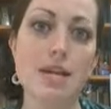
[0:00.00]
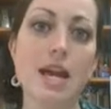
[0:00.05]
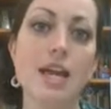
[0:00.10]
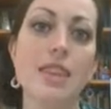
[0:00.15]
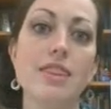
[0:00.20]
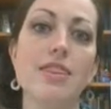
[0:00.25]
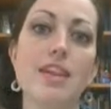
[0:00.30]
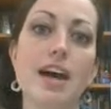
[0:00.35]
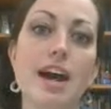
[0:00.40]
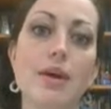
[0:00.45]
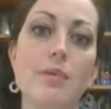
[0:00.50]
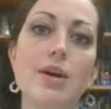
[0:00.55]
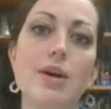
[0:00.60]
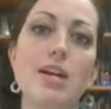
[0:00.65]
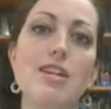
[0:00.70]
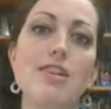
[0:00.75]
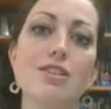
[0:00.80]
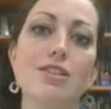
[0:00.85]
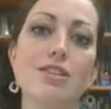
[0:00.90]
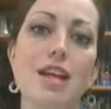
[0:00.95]
and that way
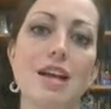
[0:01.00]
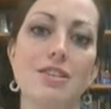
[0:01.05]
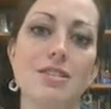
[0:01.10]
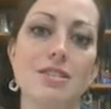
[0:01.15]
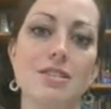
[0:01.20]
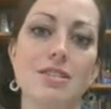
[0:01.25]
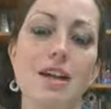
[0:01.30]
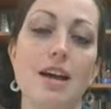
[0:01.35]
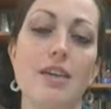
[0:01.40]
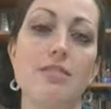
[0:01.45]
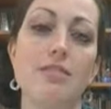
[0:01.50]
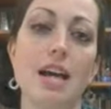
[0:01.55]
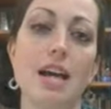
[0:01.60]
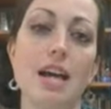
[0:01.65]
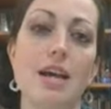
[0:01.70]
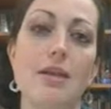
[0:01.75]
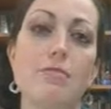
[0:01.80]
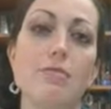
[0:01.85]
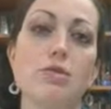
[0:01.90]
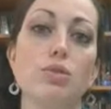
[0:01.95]
you'll still have
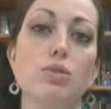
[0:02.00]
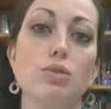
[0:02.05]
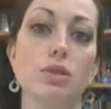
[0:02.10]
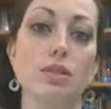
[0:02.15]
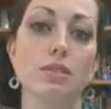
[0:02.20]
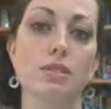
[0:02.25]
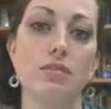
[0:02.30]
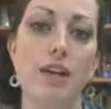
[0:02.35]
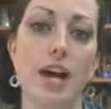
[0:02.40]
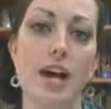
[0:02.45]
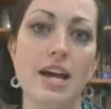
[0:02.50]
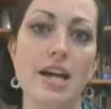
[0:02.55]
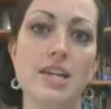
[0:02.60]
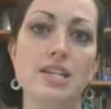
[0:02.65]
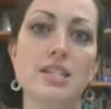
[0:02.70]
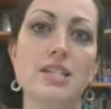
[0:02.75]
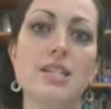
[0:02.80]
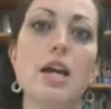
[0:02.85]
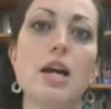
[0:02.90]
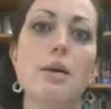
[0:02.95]
time to
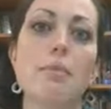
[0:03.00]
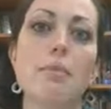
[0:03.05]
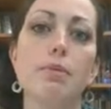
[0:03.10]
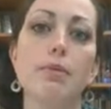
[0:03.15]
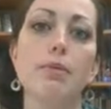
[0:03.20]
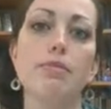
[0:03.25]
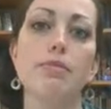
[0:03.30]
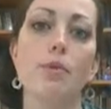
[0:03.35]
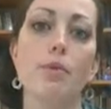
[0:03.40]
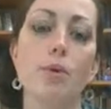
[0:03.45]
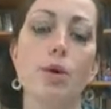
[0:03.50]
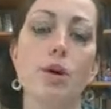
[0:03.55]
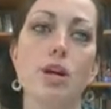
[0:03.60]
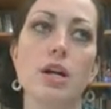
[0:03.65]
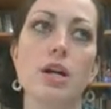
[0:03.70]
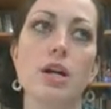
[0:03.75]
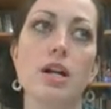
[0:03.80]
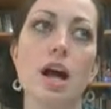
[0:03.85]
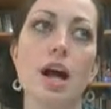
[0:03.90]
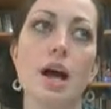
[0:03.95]
revise
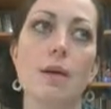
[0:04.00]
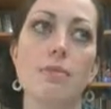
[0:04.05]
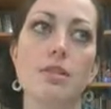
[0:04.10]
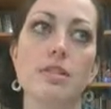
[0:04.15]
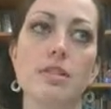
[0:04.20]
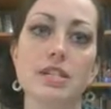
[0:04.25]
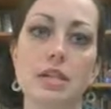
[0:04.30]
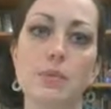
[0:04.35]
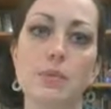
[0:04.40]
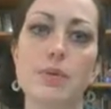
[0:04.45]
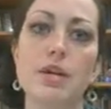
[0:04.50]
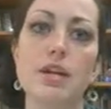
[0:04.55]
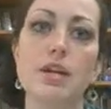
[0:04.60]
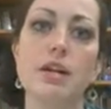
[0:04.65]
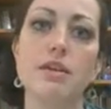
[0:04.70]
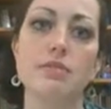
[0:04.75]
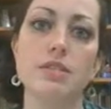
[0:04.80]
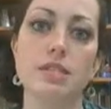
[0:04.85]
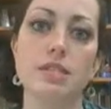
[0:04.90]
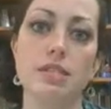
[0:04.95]
before the second week
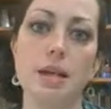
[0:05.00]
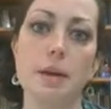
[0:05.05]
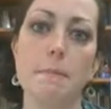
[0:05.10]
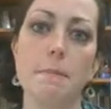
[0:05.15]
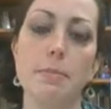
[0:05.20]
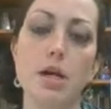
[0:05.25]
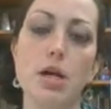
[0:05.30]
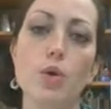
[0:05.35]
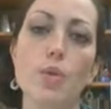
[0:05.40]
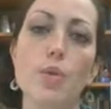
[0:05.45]
of December,